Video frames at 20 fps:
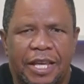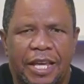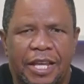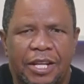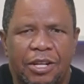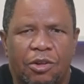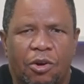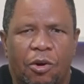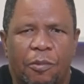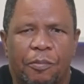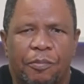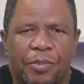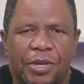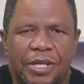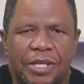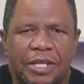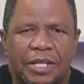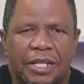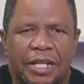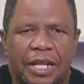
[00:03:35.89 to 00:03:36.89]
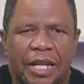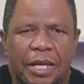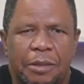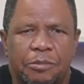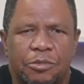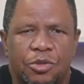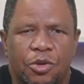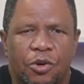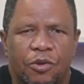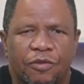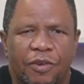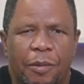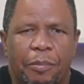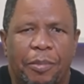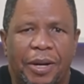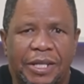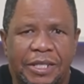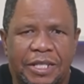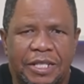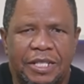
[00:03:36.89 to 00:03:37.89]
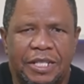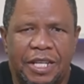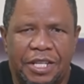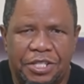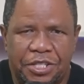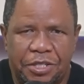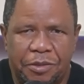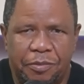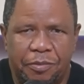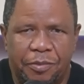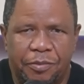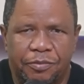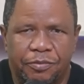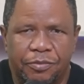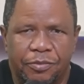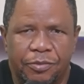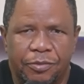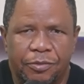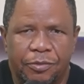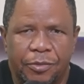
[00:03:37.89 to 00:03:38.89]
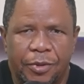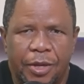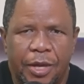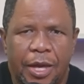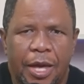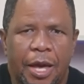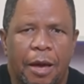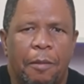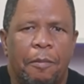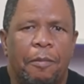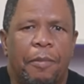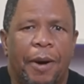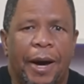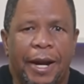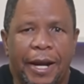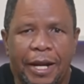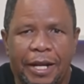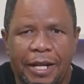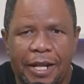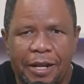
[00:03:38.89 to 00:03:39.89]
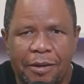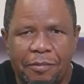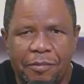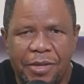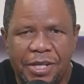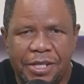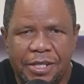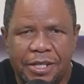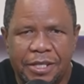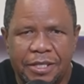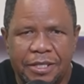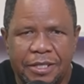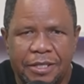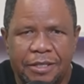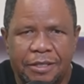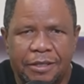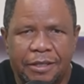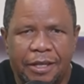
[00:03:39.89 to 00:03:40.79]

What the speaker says: in competing claims over party leadership, parallel meetings,